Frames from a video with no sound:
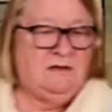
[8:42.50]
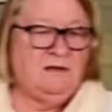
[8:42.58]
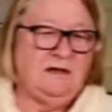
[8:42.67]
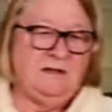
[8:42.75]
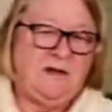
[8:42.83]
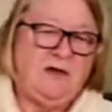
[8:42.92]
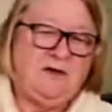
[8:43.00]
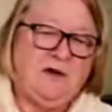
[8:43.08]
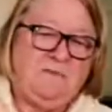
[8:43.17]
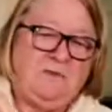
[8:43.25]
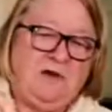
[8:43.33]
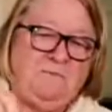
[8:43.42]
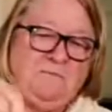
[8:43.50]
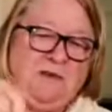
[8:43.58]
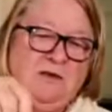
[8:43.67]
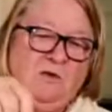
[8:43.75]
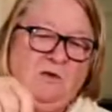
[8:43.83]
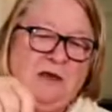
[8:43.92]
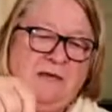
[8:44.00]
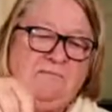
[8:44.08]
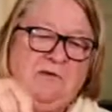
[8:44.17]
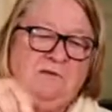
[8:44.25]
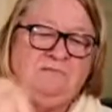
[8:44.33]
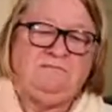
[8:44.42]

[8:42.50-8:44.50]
I'm now going to put in a bit more lemon.